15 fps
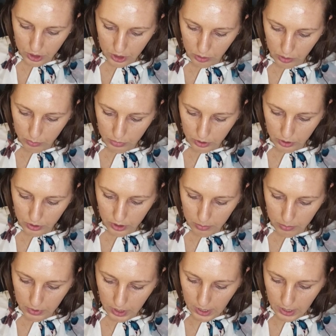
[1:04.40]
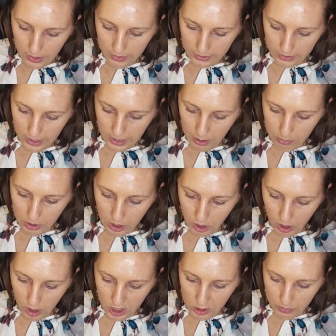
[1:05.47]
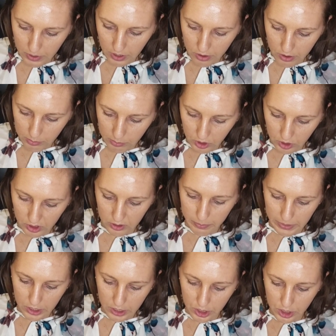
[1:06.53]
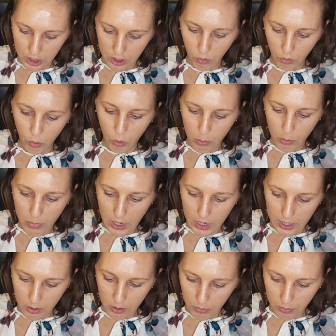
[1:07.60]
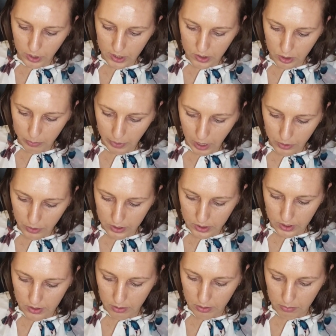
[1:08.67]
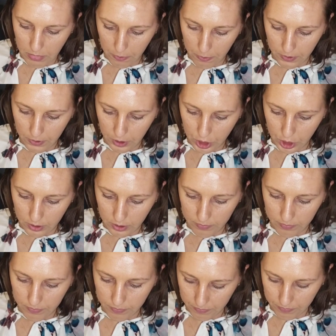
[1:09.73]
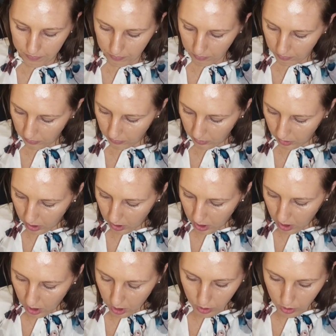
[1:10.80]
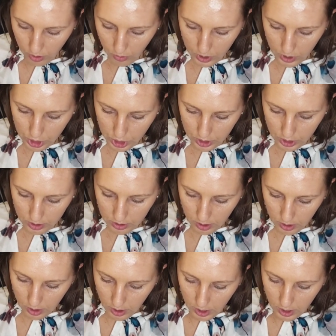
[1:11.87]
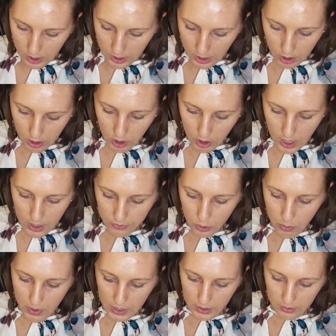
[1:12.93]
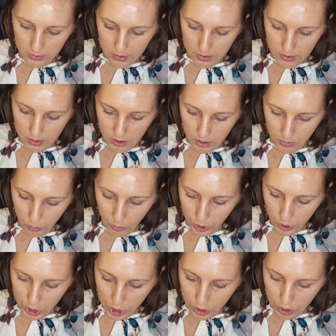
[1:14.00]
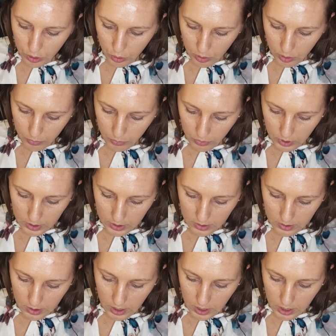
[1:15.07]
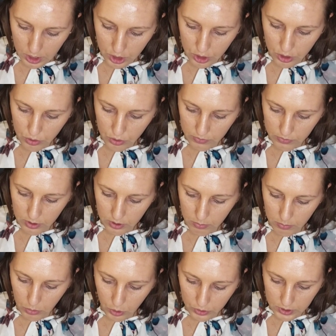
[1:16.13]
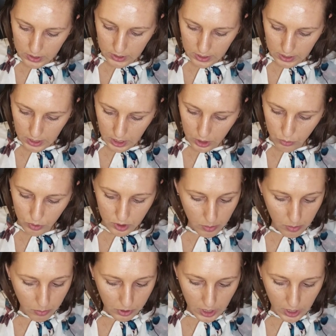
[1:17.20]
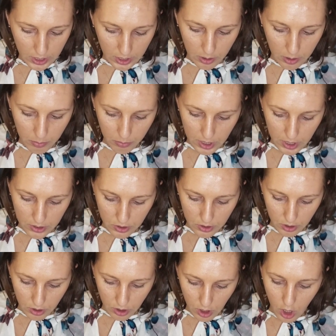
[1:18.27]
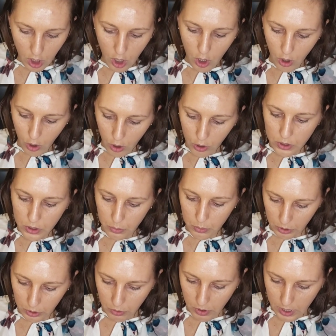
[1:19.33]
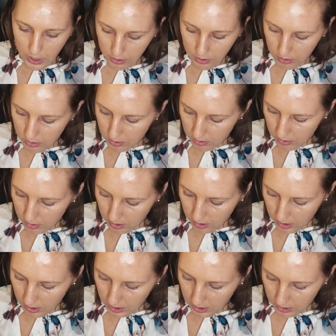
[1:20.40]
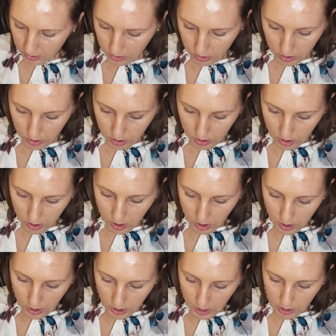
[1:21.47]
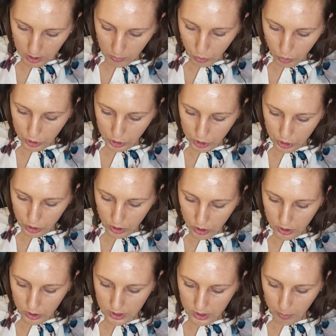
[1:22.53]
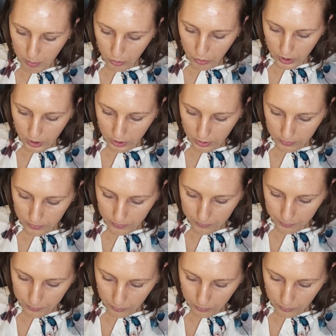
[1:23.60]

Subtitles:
pressure buildup that can be caused by thermal expansion or by a compressor power system malfunction. Question: an aircraft pneumatic system which incorporates an engine-driven multi-stage reciprocating compressor also requires. Answer: a moisture separator.